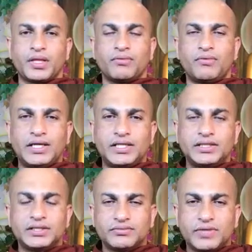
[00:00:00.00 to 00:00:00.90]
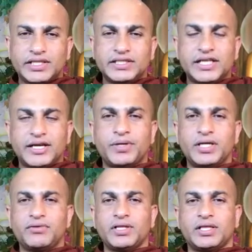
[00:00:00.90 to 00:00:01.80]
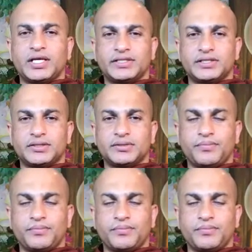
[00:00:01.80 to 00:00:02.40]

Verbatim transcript: What is what is happening with us?